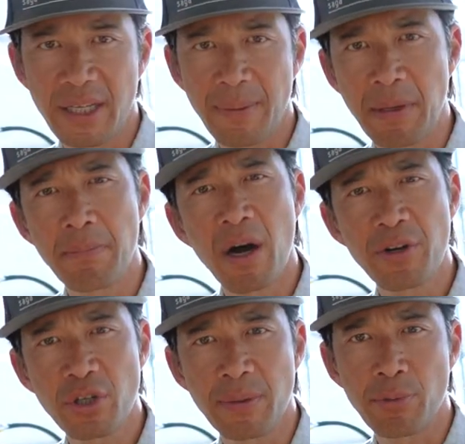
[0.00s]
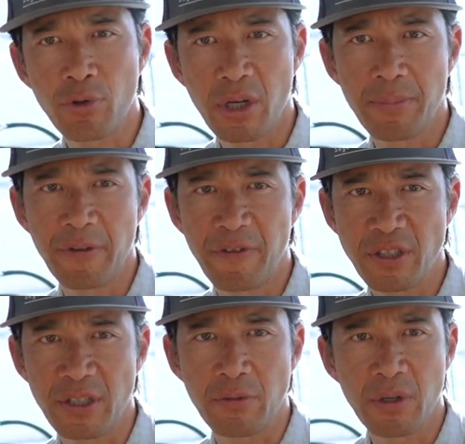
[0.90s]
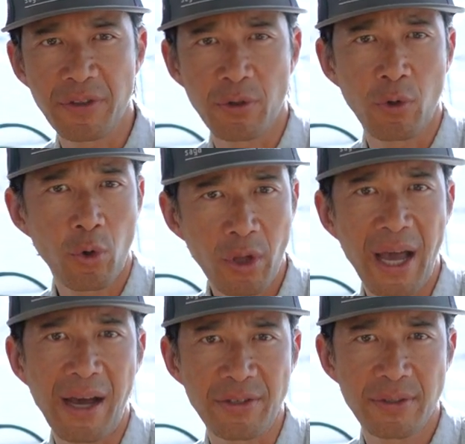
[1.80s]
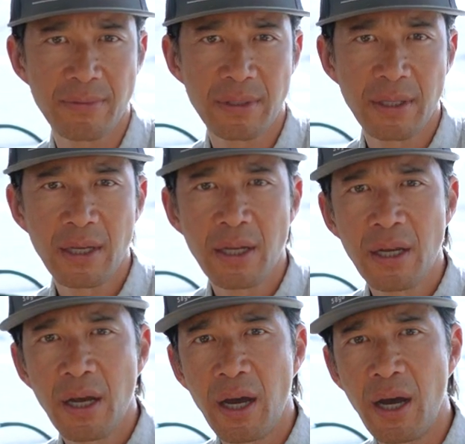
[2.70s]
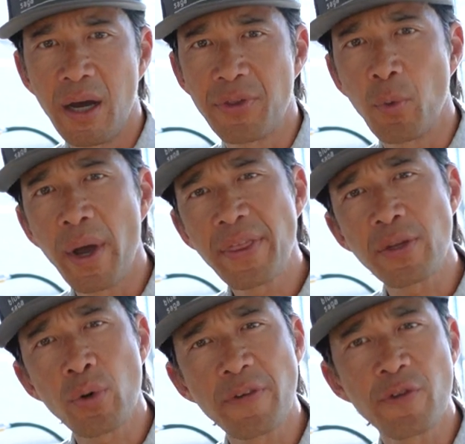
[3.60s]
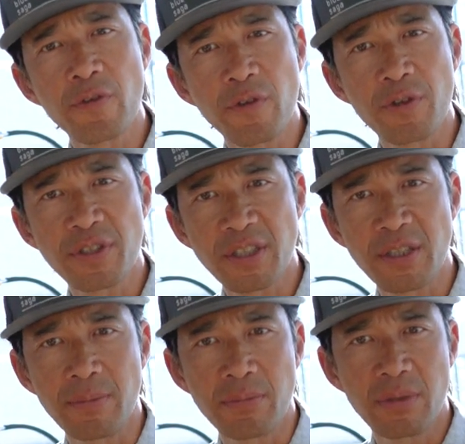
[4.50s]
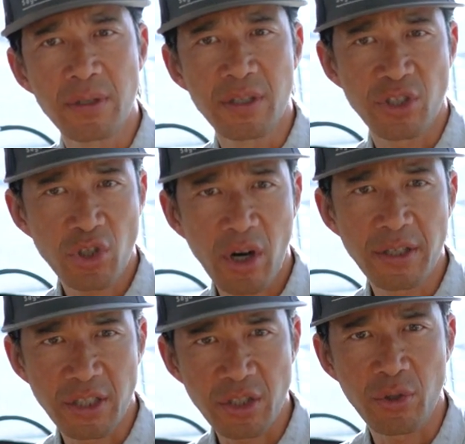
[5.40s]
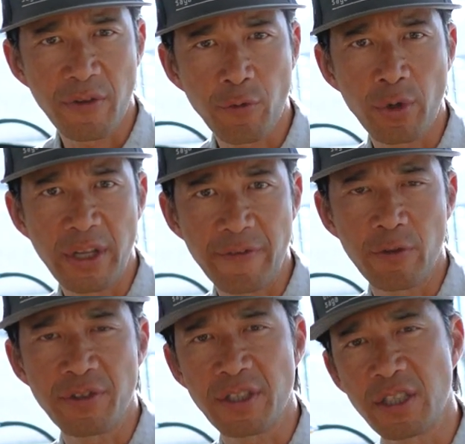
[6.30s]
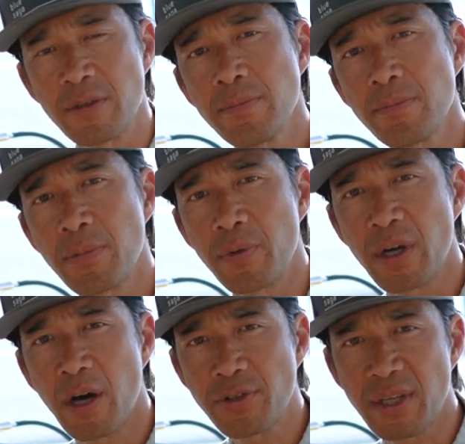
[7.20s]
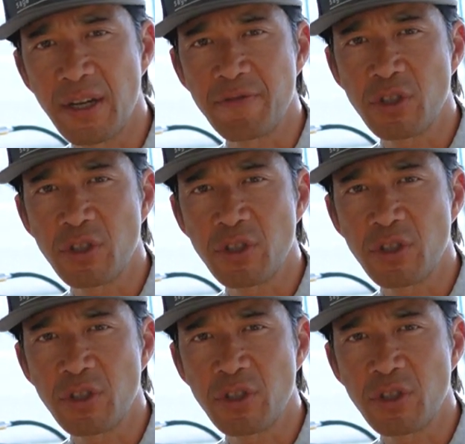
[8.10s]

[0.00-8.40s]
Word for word: and can be monitored and programmed to efficiently run the whole house. The way the 24-volt system is charged is through the 48-volt system, but we also have